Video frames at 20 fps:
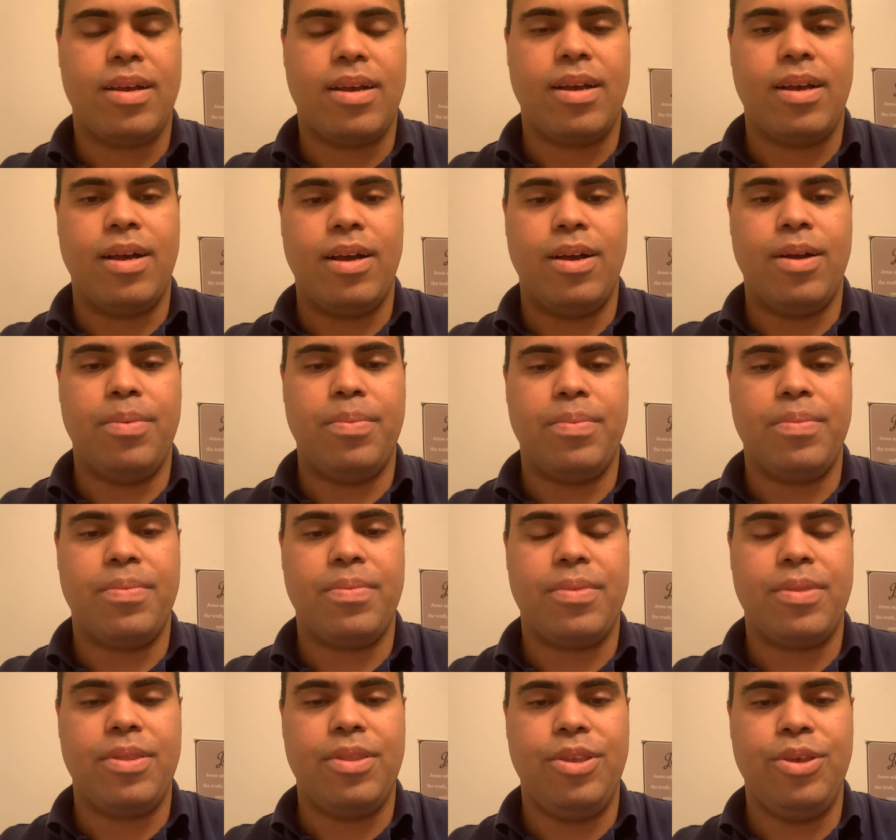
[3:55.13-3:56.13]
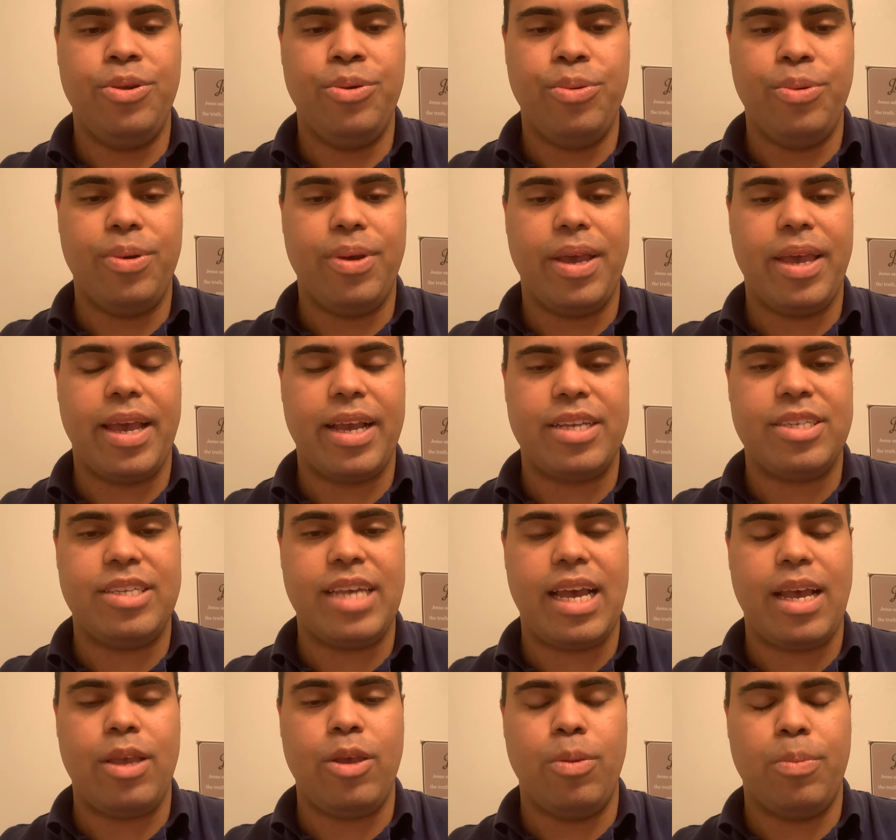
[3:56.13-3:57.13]
Um, you
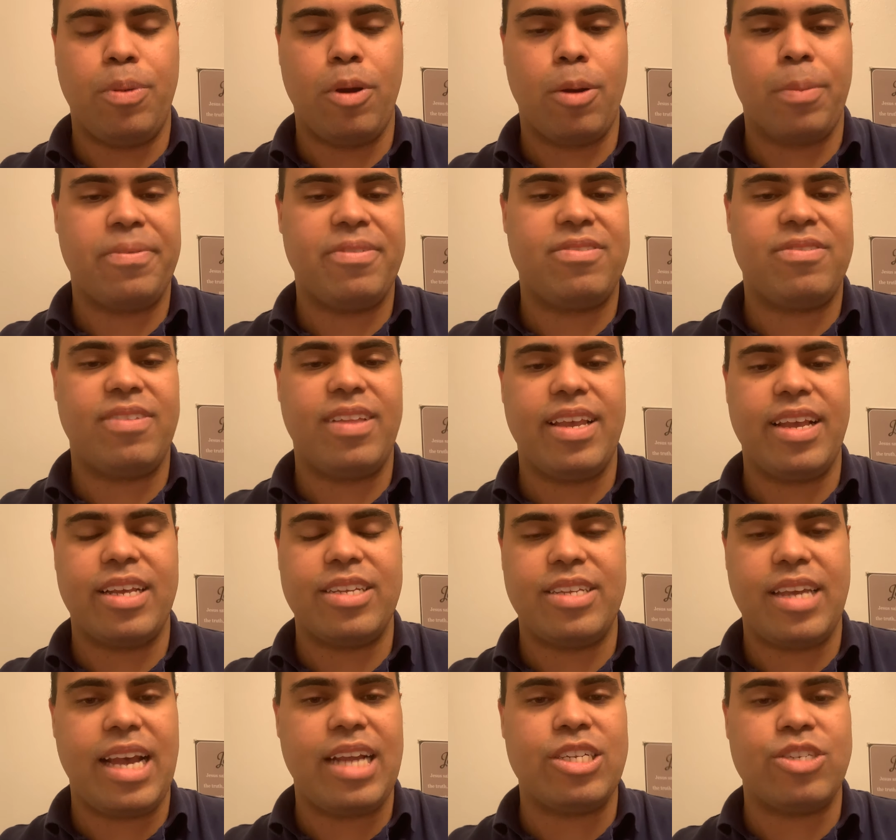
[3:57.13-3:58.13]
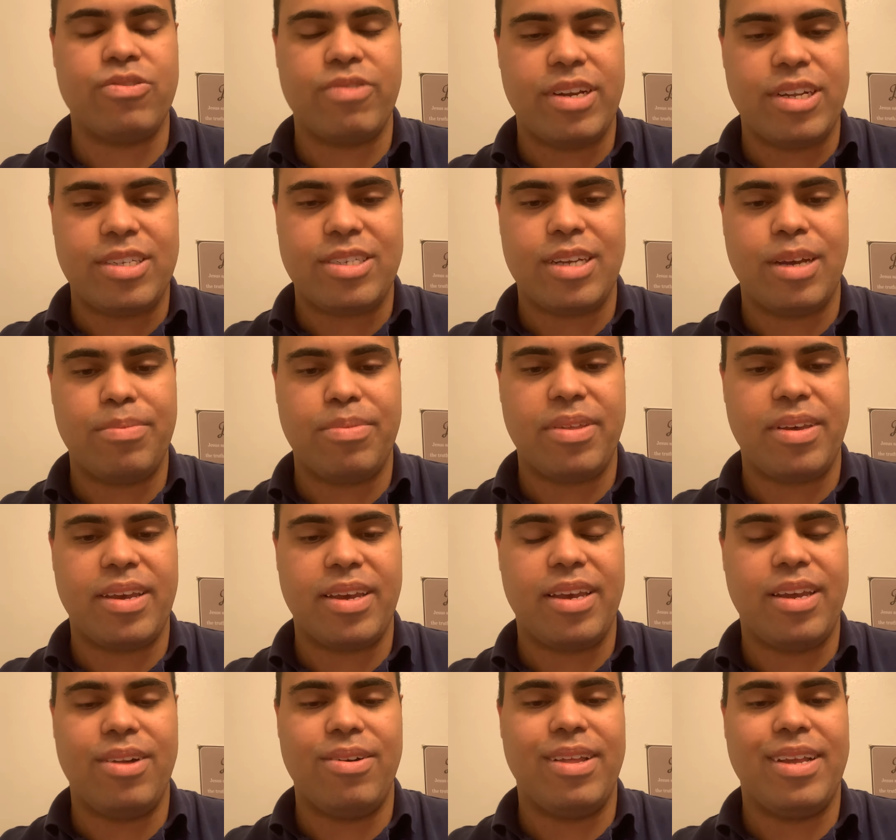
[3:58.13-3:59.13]
exa- you purposely exaggerate something.
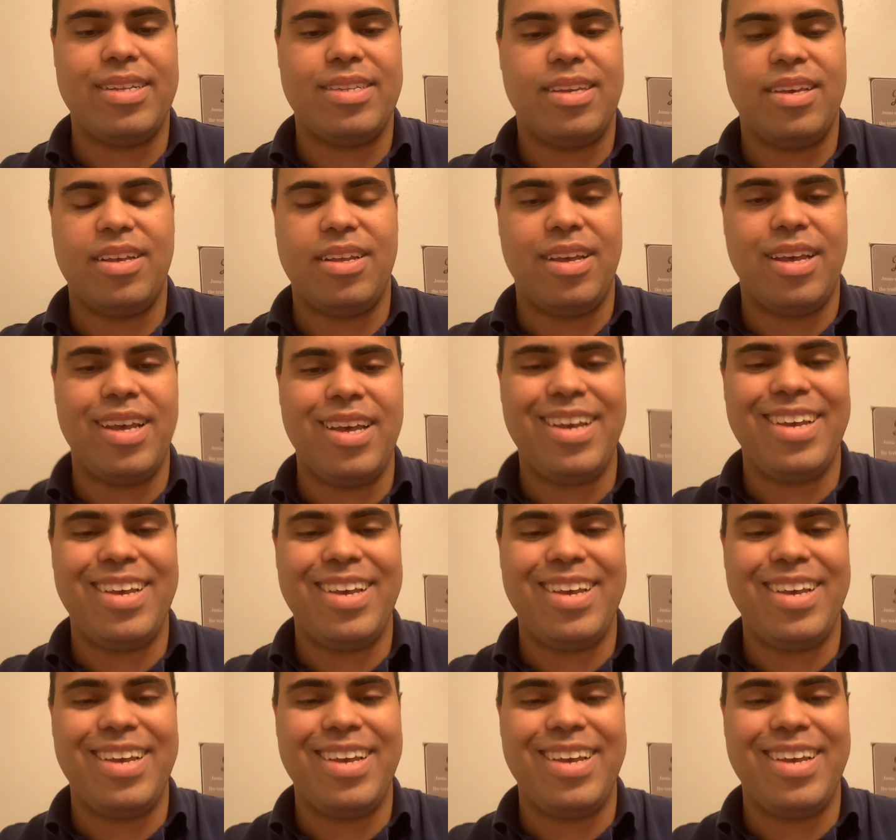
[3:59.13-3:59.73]
You know, it, it,